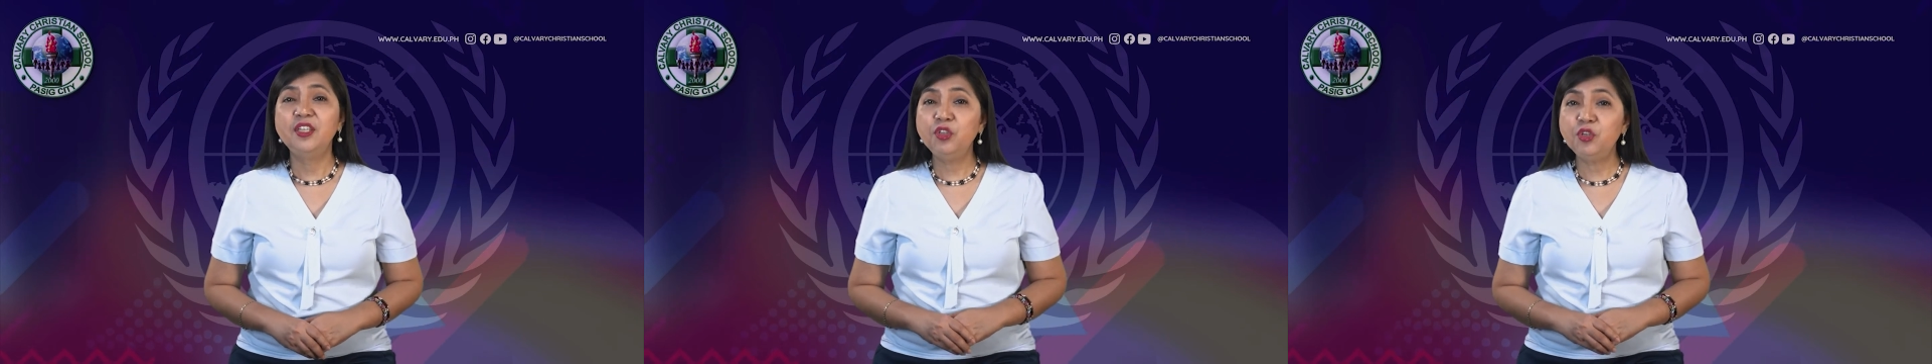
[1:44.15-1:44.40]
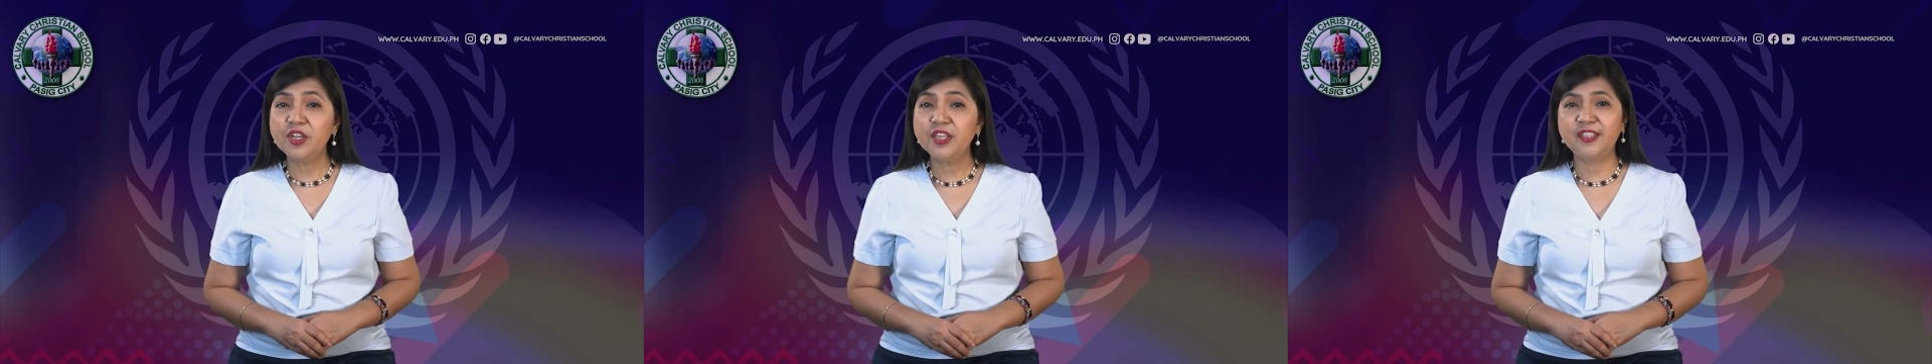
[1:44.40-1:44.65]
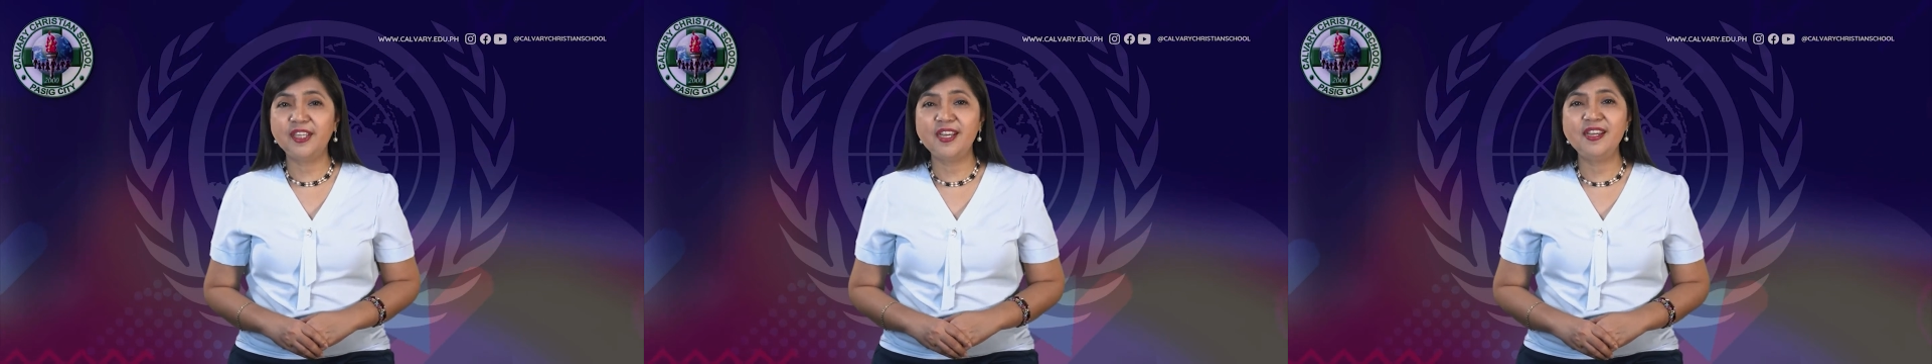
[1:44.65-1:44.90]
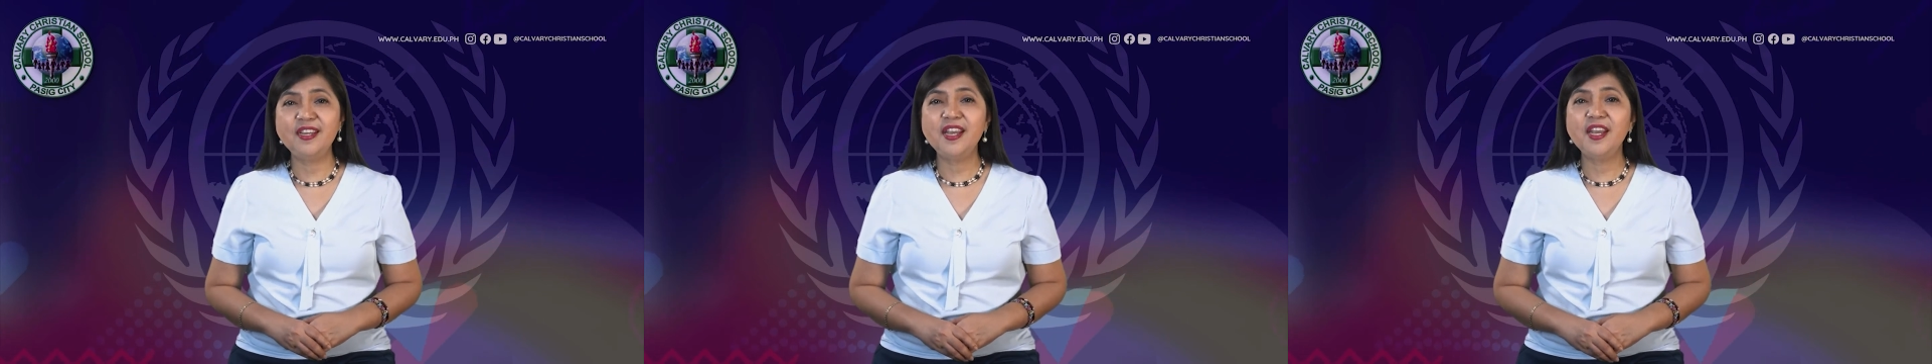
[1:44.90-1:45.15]

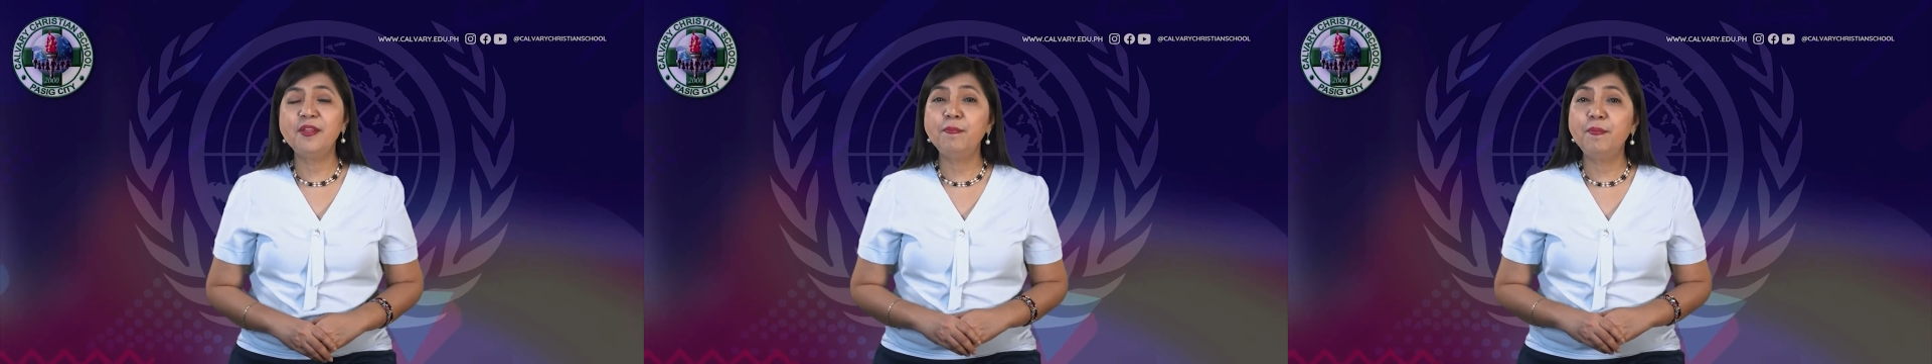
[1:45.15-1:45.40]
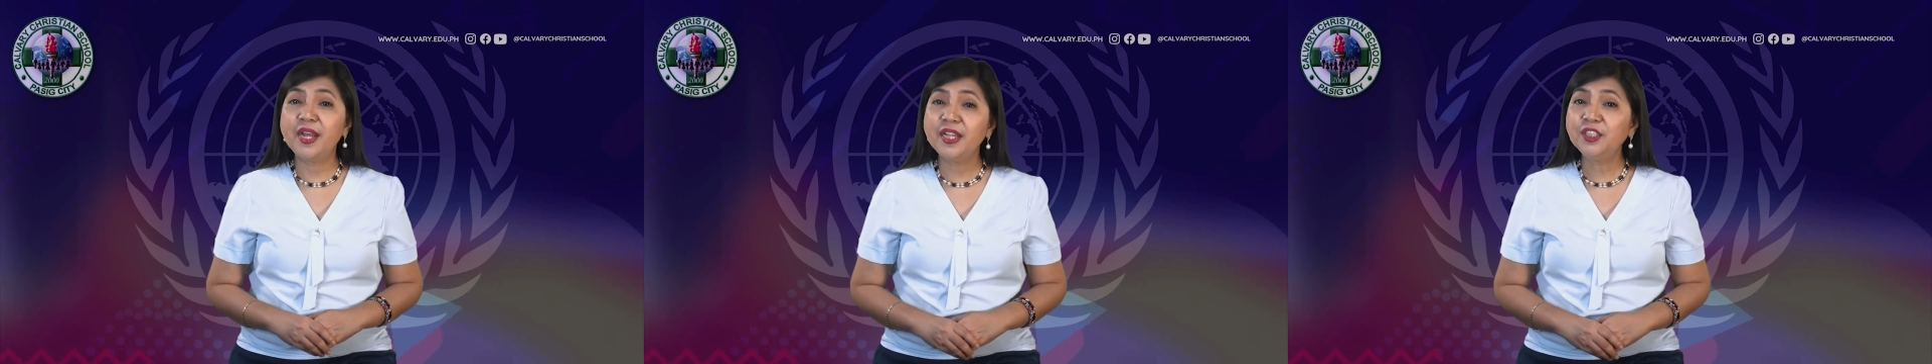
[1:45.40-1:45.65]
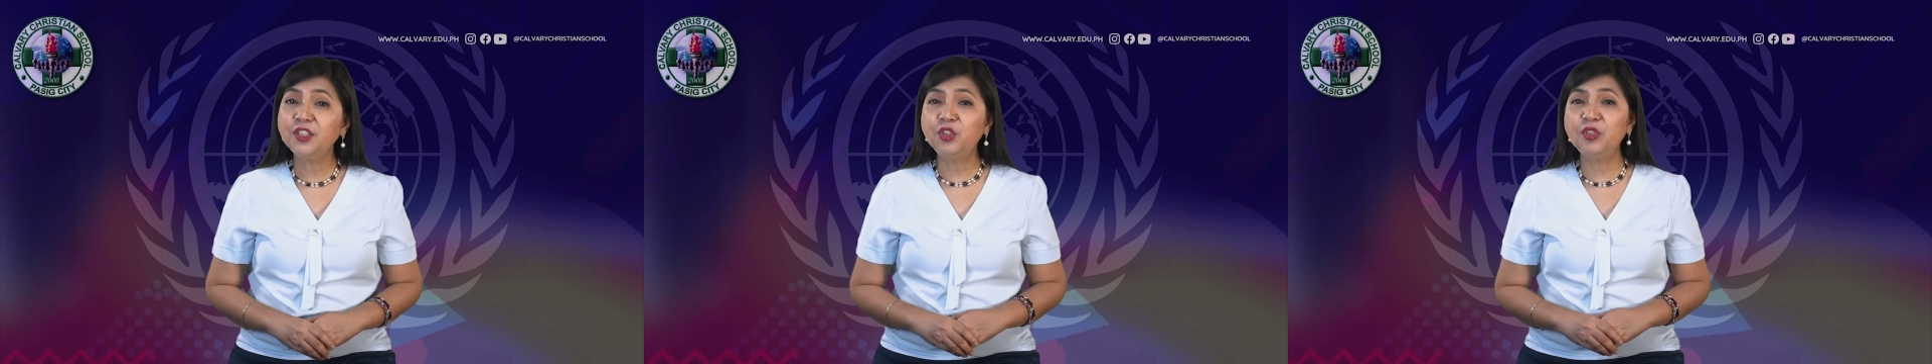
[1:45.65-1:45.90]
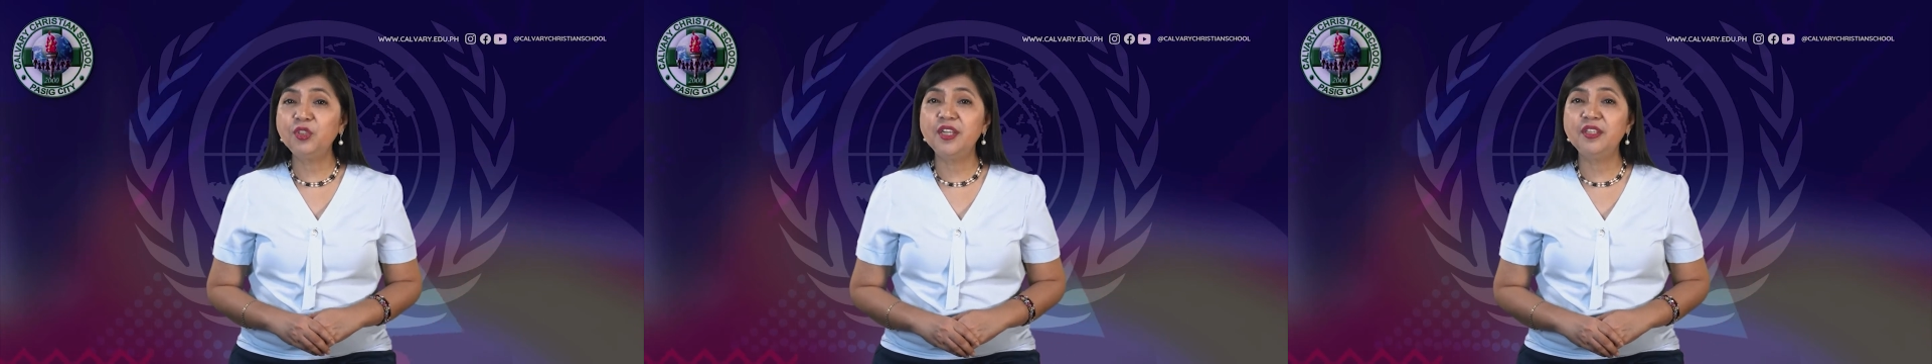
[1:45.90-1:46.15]
USA and
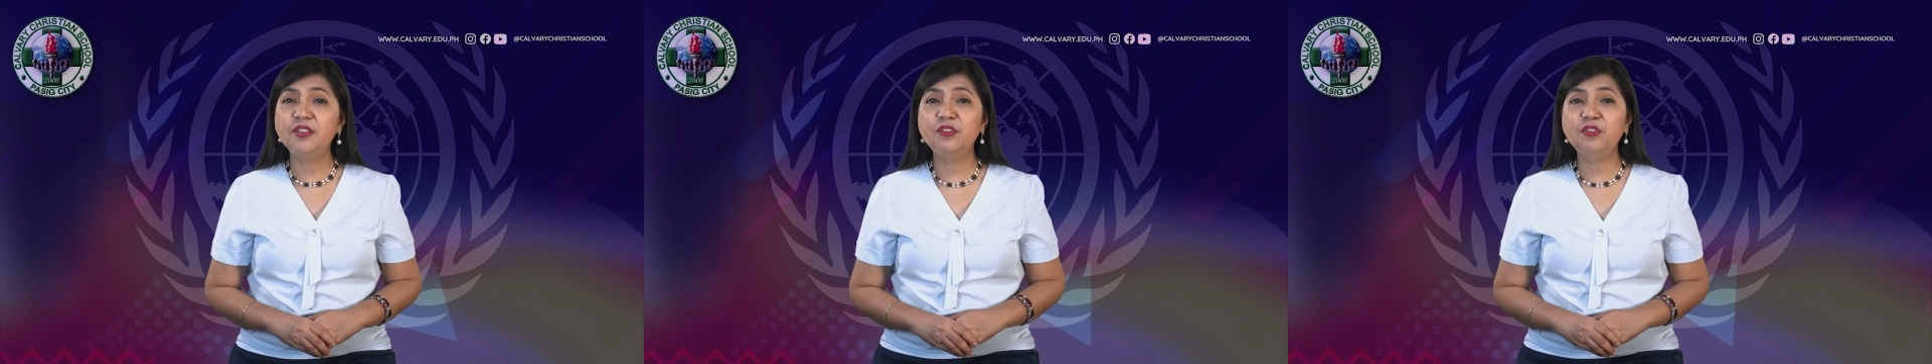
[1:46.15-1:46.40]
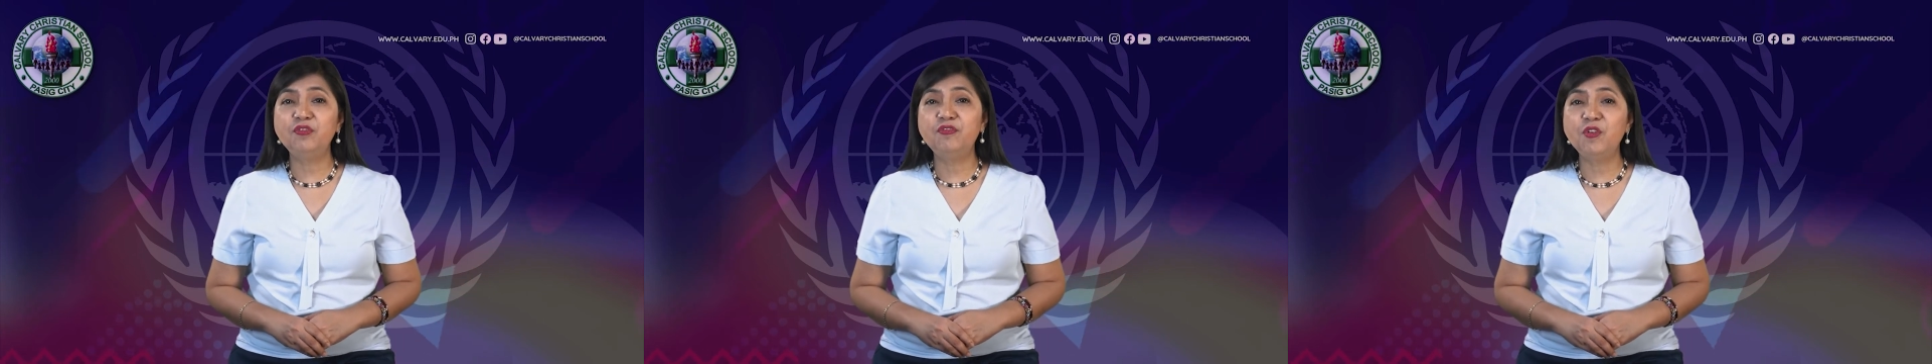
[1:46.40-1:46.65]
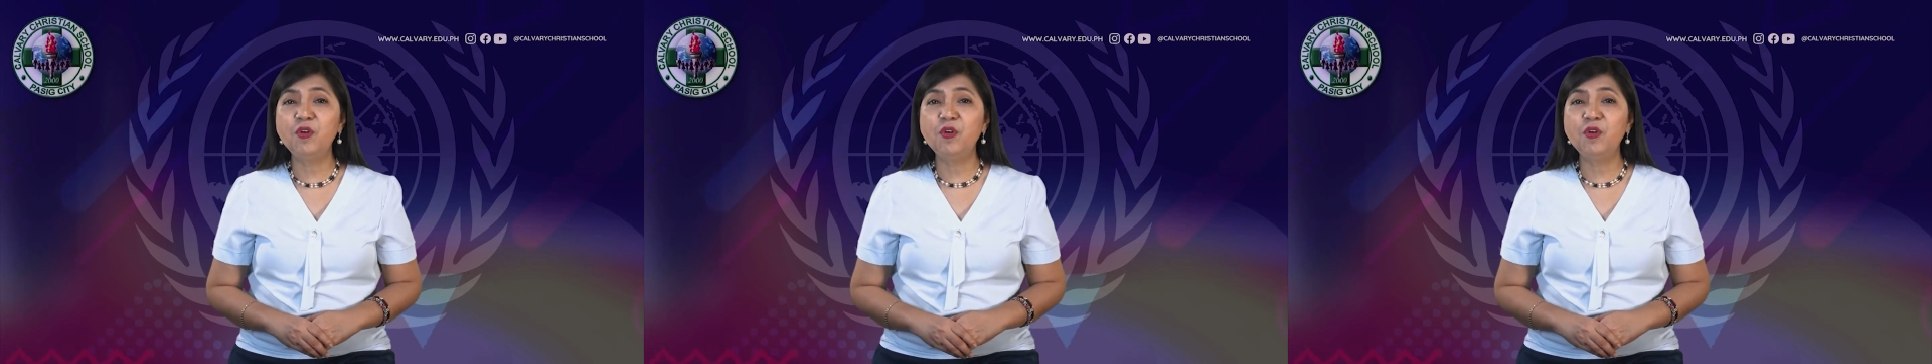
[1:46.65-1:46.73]
banded together to